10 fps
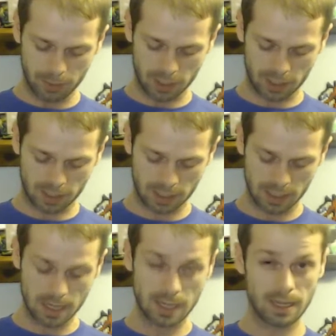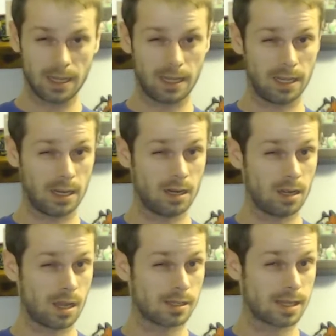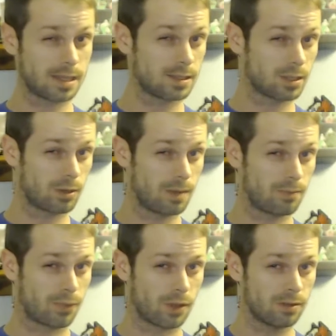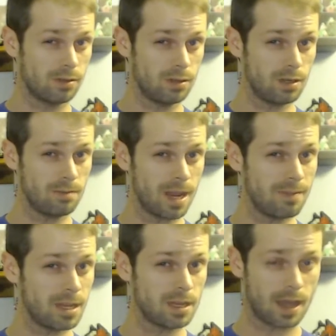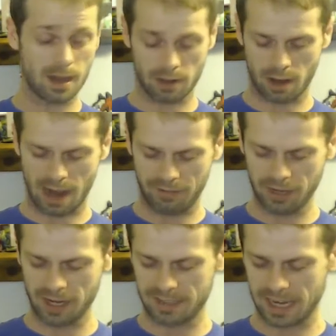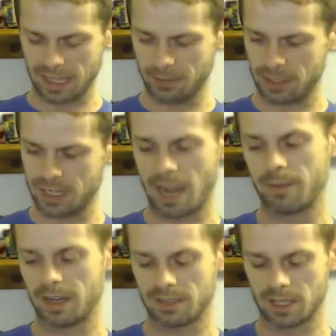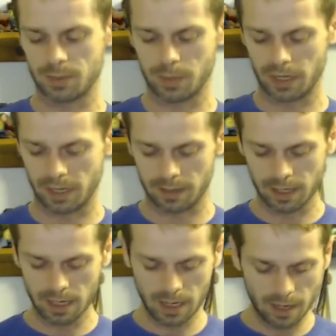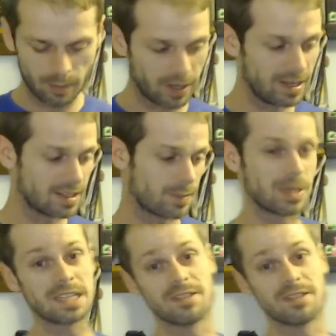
book in Assassin's Creed Brotherhood, maybe? I don't know. I forget exactly which game it is that you put it in, but it is a piece